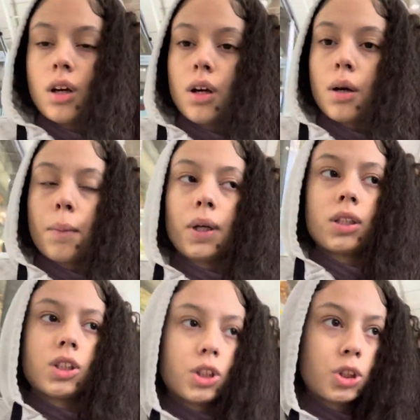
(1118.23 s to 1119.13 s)
I'm about
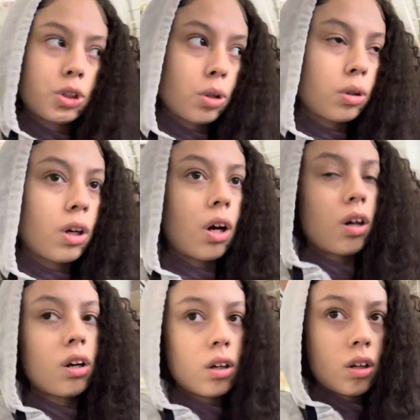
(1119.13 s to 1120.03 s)
to show y'all
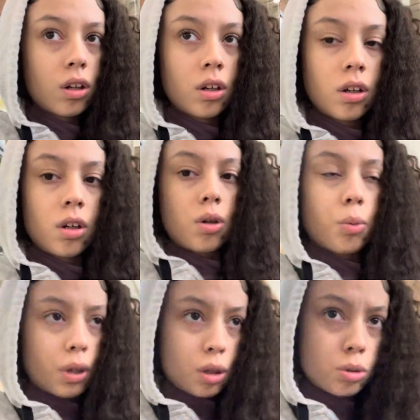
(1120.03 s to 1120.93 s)

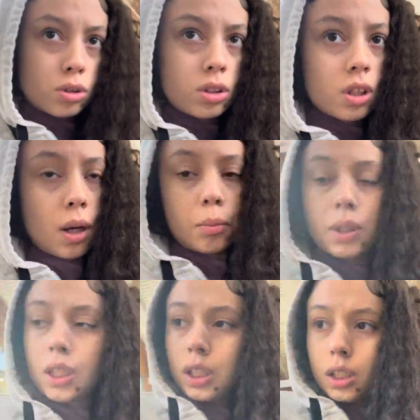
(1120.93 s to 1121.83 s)
what else I'm
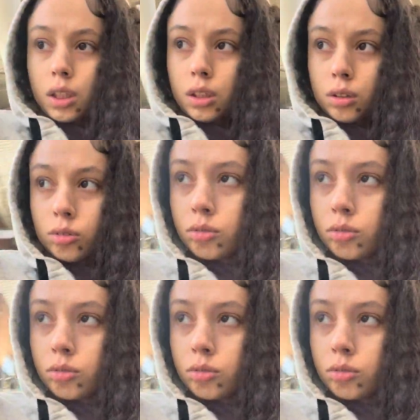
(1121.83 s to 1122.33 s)
getting.